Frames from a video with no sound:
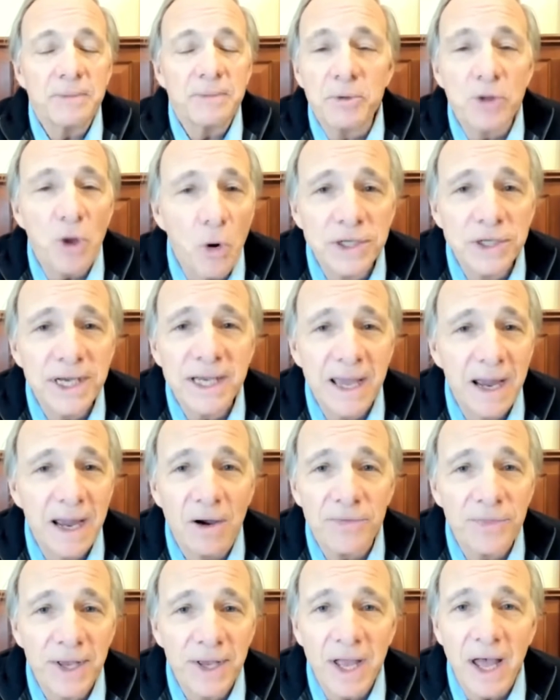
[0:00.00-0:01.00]
The only
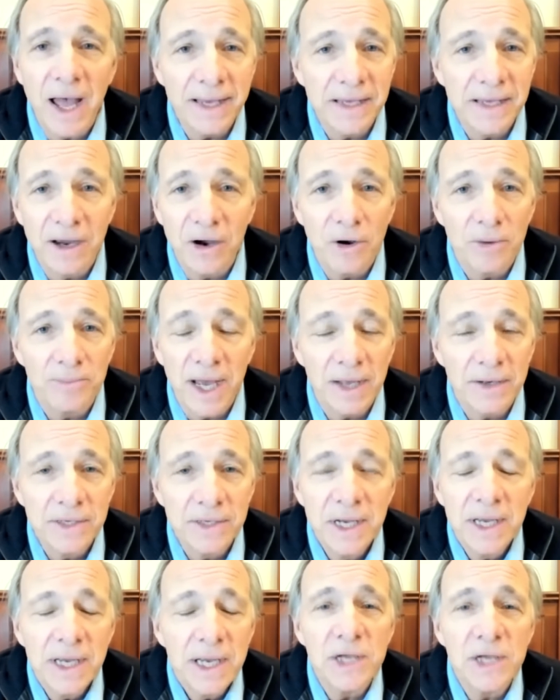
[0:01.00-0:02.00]
care, thing I care
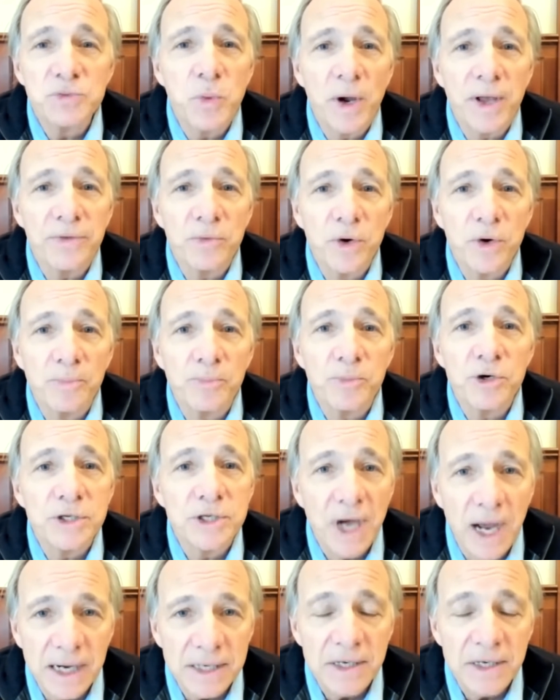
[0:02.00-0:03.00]
about is whether we're
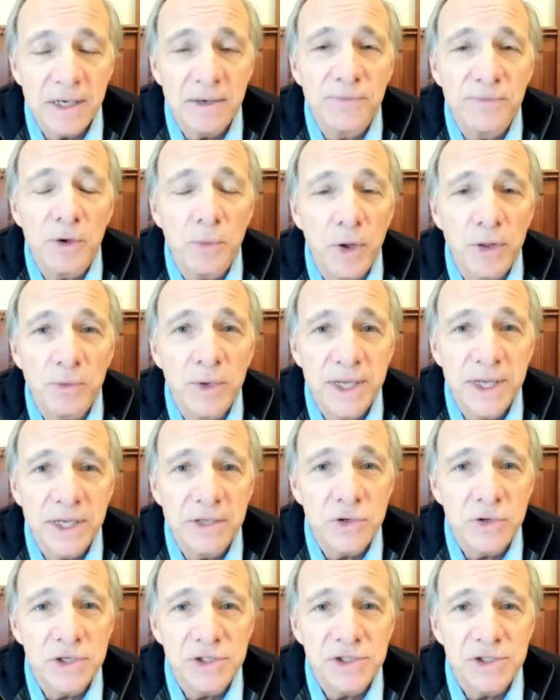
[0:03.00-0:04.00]
productive, whether we
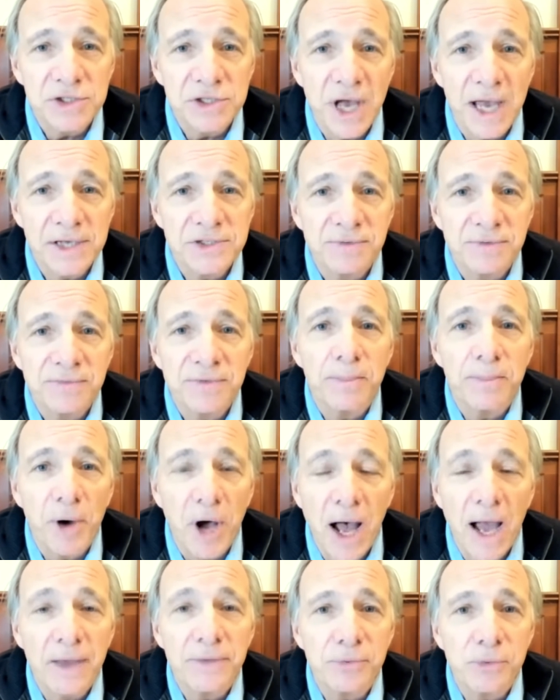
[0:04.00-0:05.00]
increase the size of the
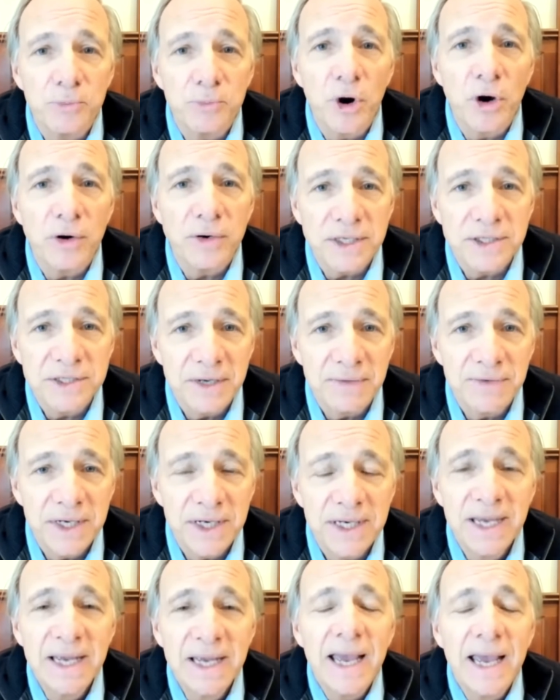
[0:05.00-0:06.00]
pie through
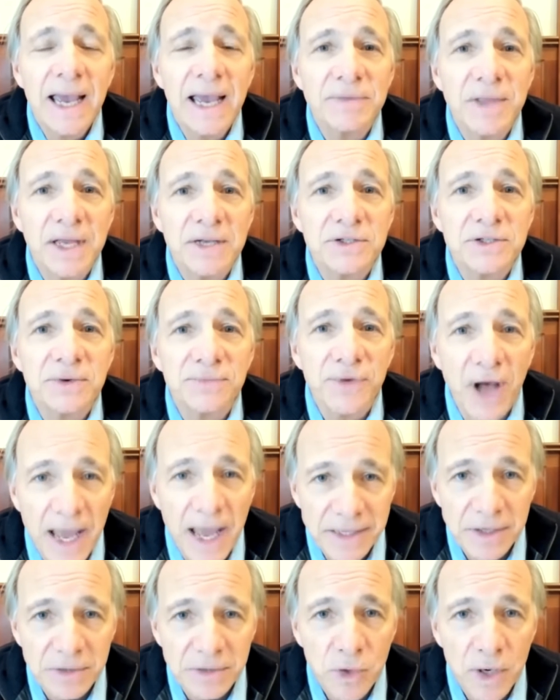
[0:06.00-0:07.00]
productivity and then
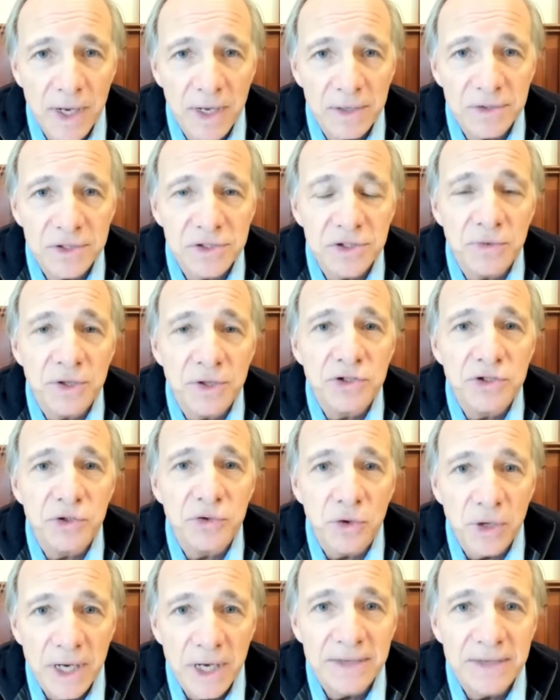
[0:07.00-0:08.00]
divide it well so that you
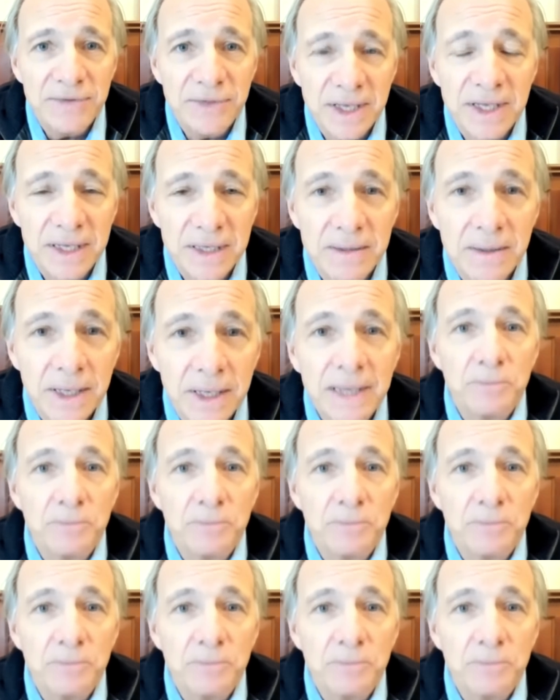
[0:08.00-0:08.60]
create the